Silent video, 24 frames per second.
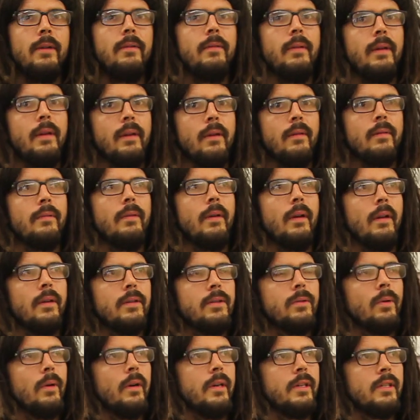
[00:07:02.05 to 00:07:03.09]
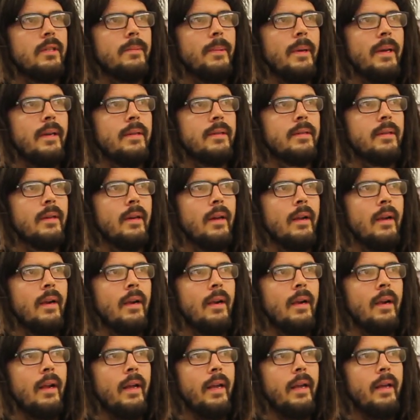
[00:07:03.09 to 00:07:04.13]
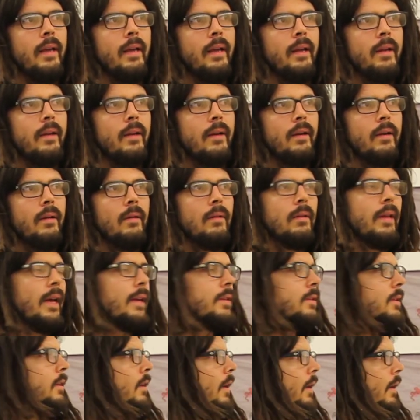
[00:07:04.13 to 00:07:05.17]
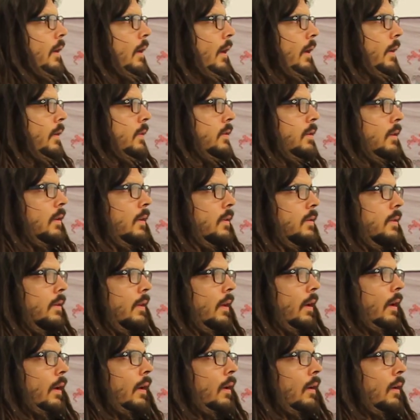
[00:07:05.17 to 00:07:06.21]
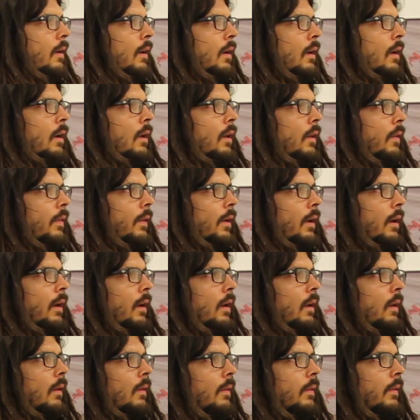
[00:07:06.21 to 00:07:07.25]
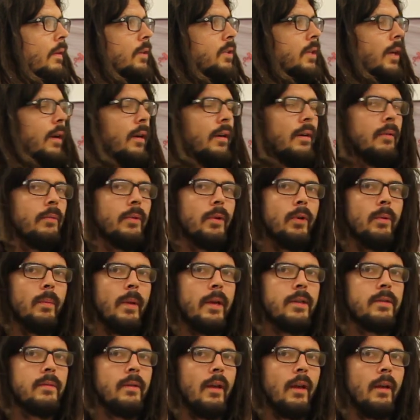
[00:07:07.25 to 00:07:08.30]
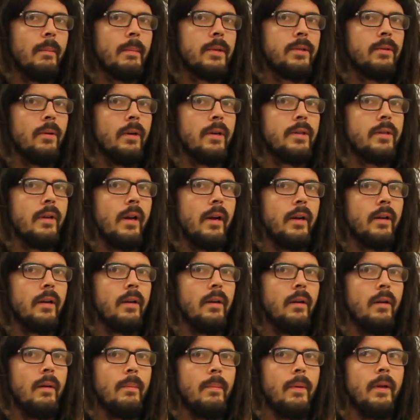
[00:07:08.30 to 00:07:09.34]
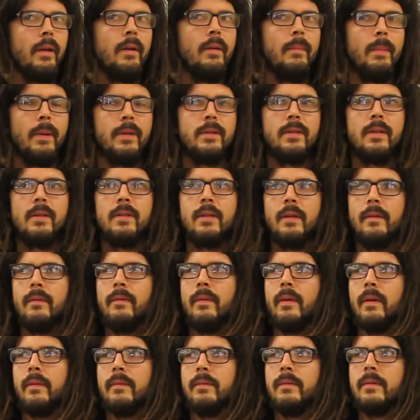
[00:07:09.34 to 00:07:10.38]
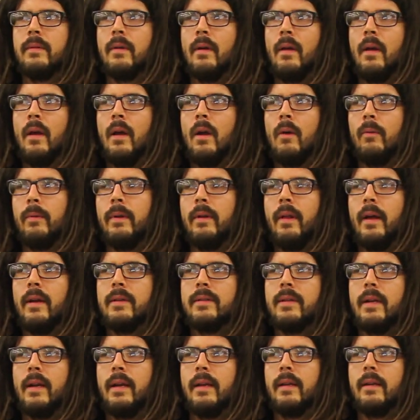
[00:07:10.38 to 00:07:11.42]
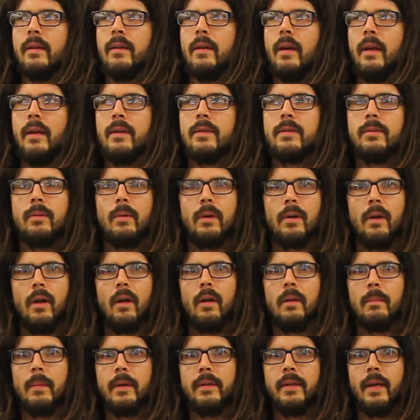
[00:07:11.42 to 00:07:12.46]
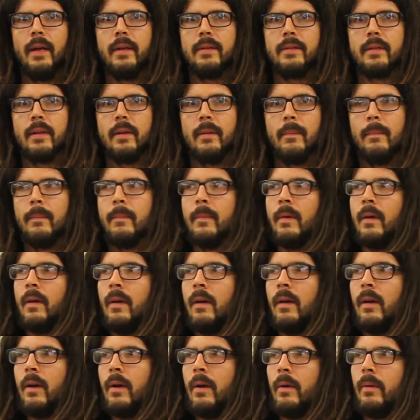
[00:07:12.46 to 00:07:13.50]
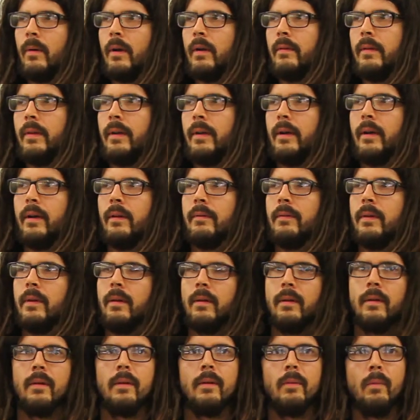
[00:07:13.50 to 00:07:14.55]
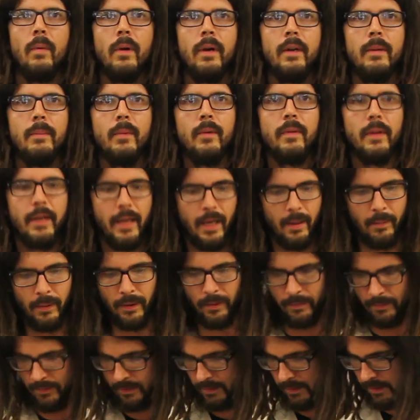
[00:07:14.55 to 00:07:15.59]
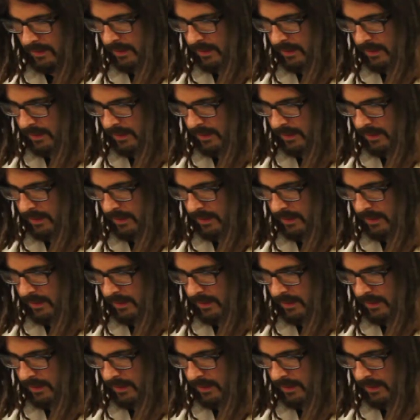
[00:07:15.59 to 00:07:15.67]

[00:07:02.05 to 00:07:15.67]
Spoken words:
feet of storage space. And last year I used to use the shared room as like my storage locker. But since I've realized that I can store it all on my desk, right over there. If you wanted to move the camera to a